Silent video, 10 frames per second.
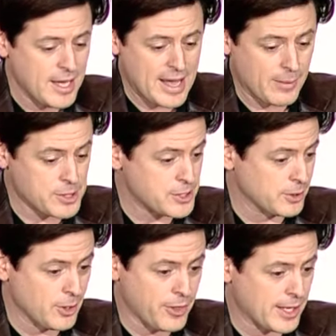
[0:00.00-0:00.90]
And it was just a
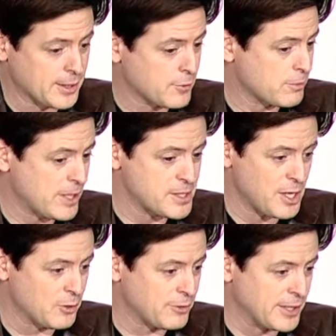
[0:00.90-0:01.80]
little thing I did for
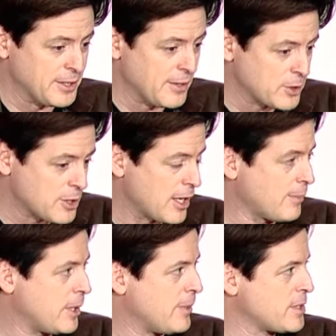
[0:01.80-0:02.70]
myself. I never talk
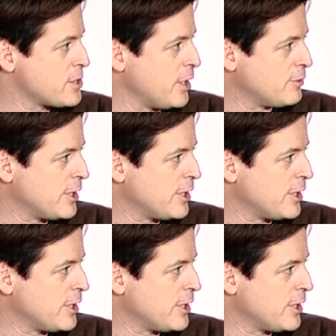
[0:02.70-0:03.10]
about myself.